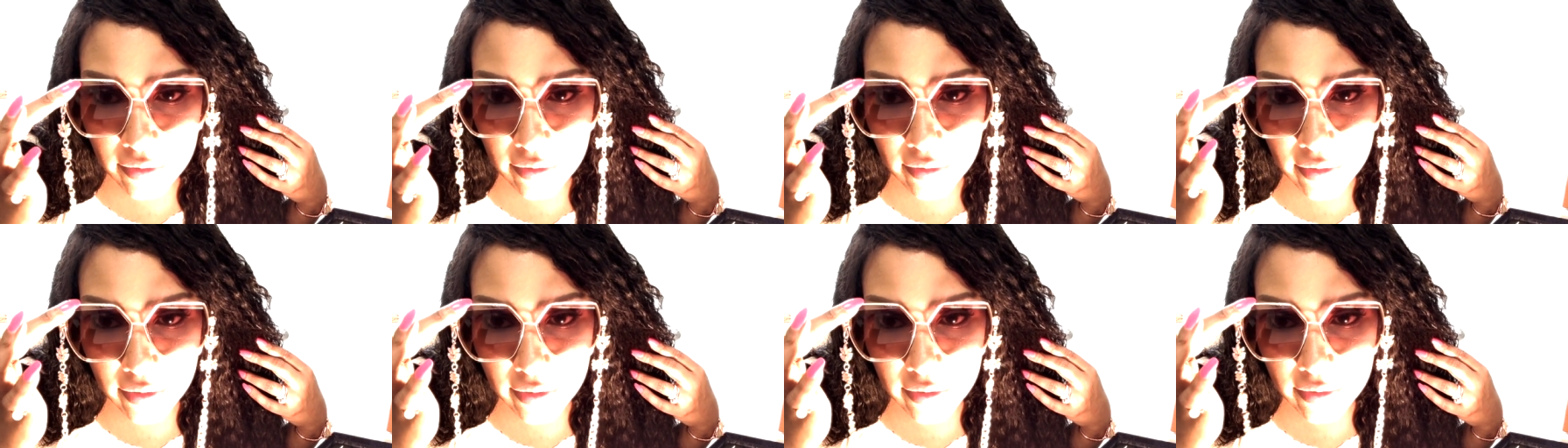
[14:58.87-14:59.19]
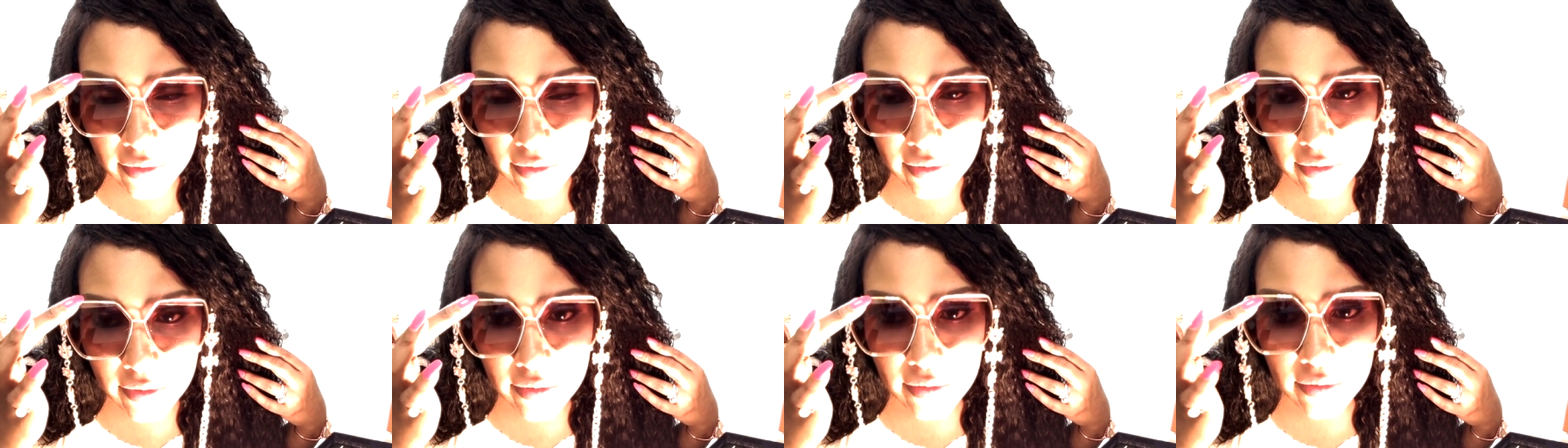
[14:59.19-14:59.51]
like
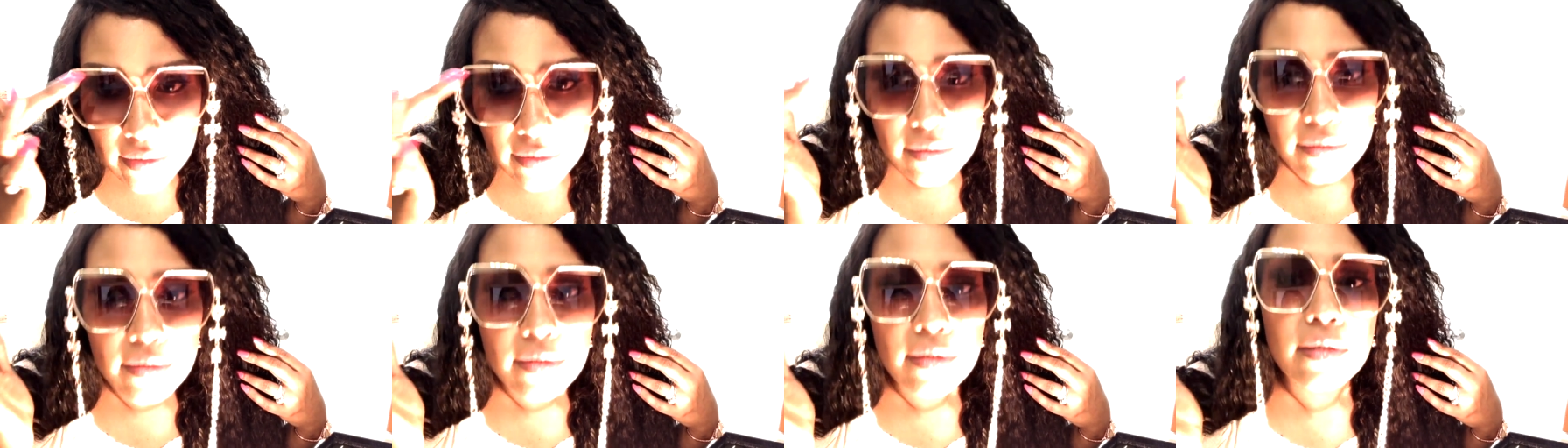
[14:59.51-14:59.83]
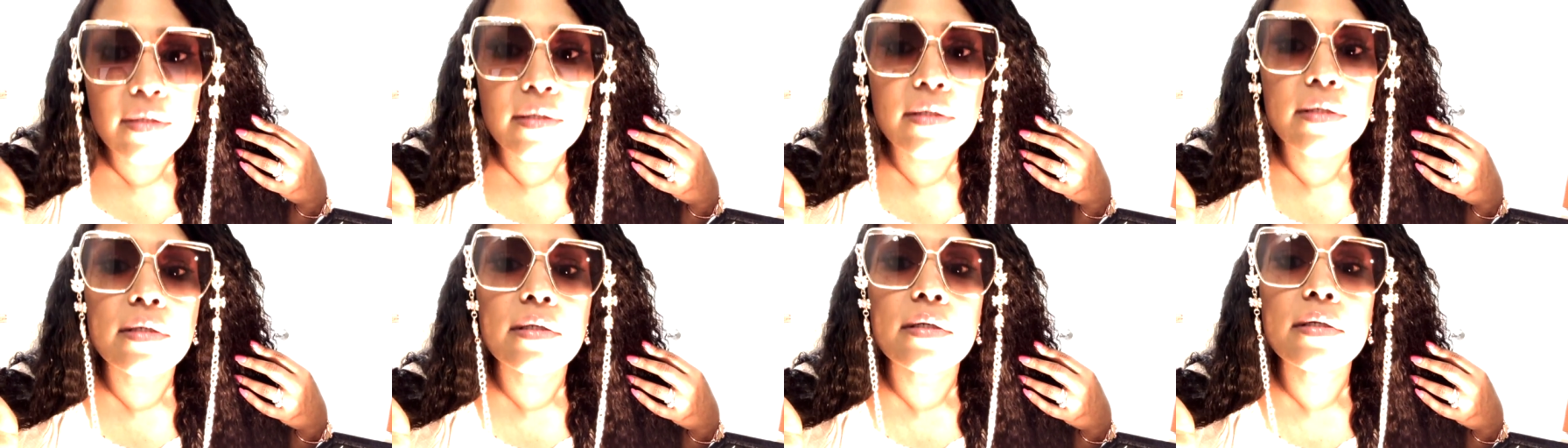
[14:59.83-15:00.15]
that.
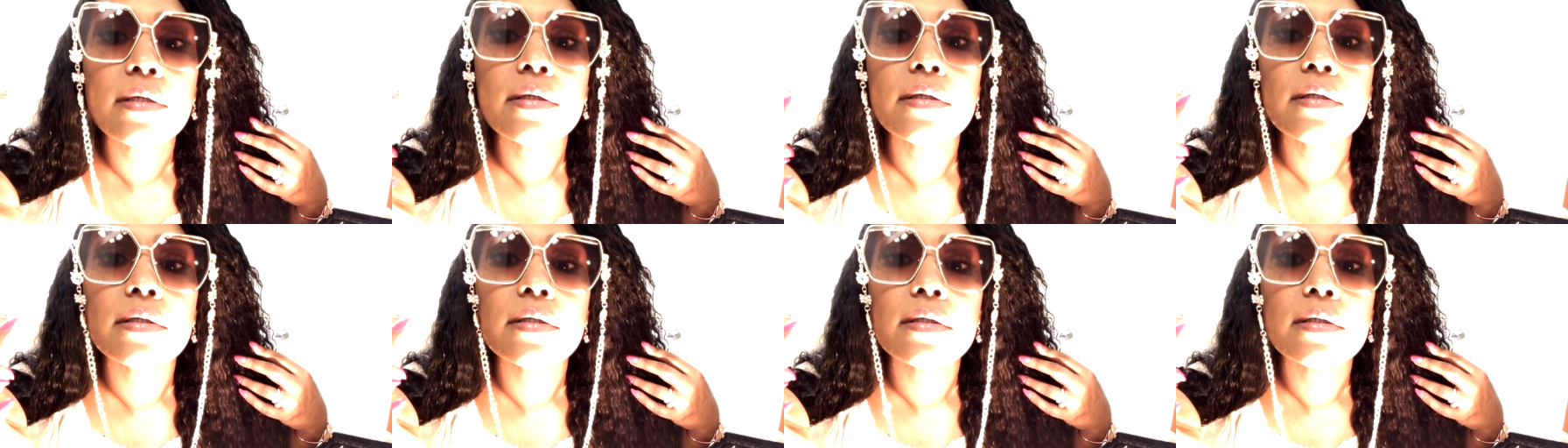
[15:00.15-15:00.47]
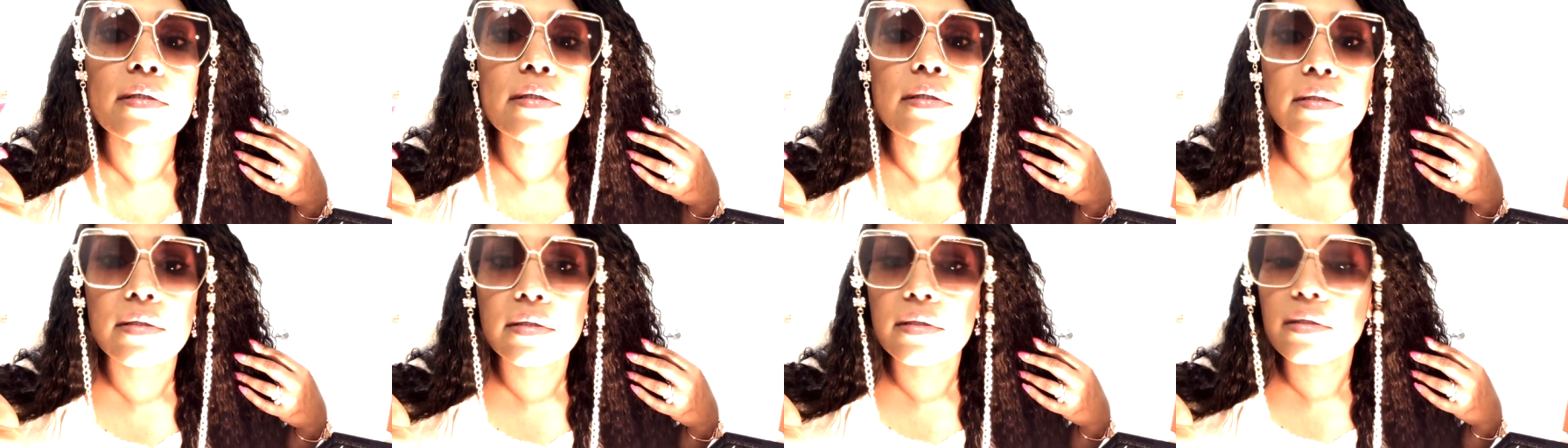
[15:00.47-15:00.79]

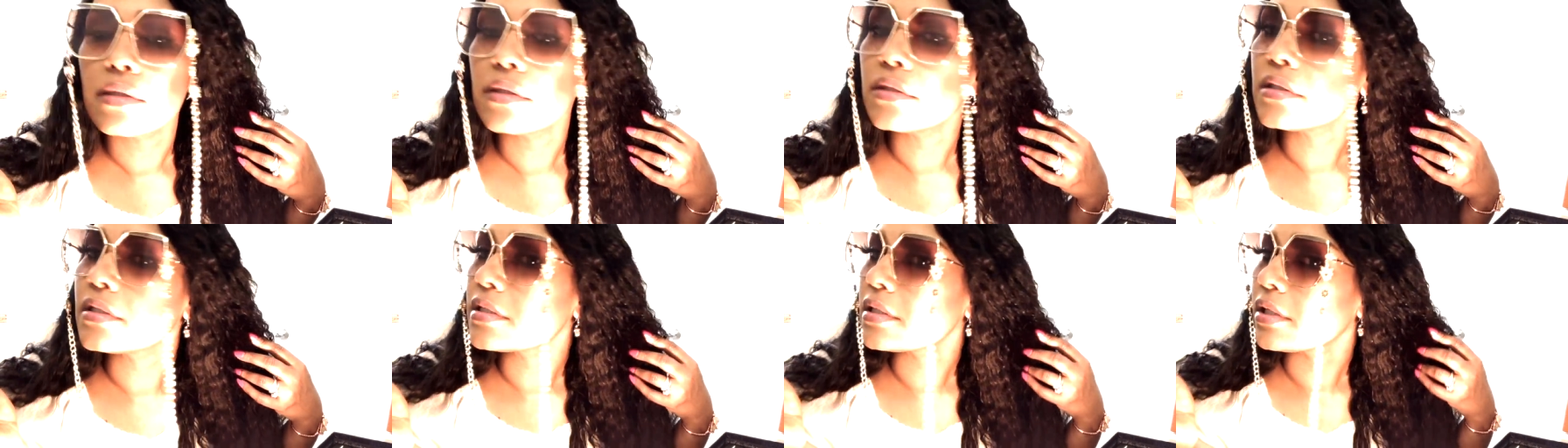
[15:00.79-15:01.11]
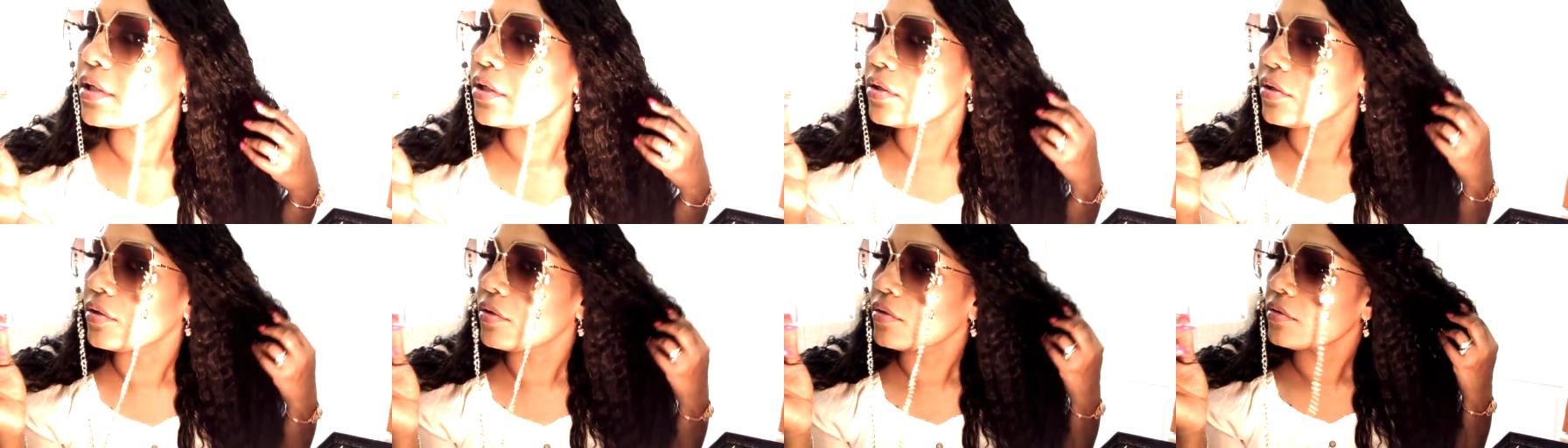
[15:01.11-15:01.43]
And
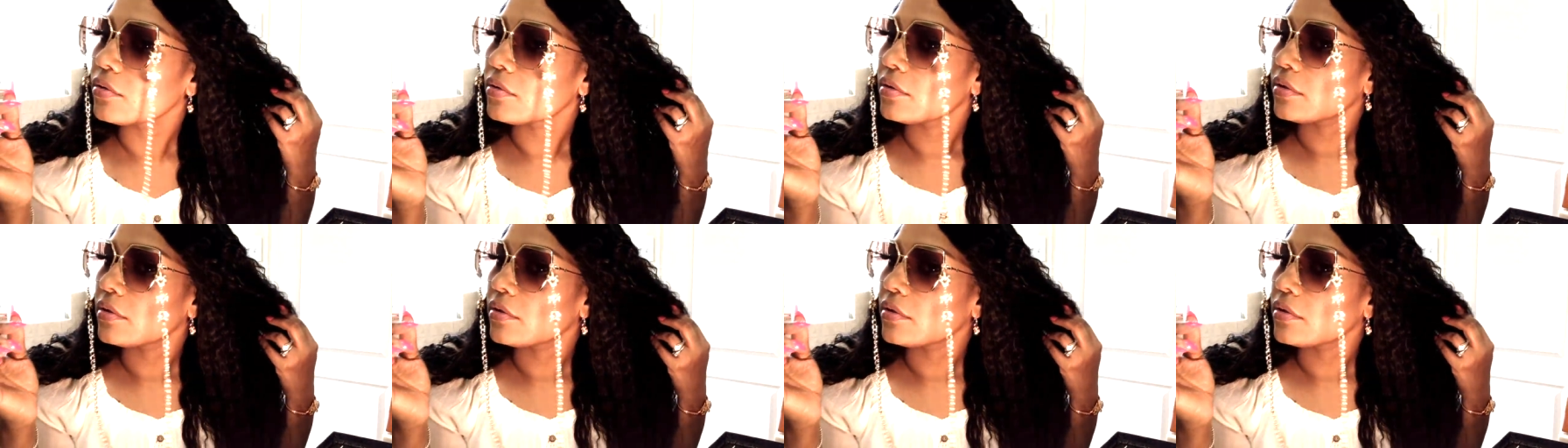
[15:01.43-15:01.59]
so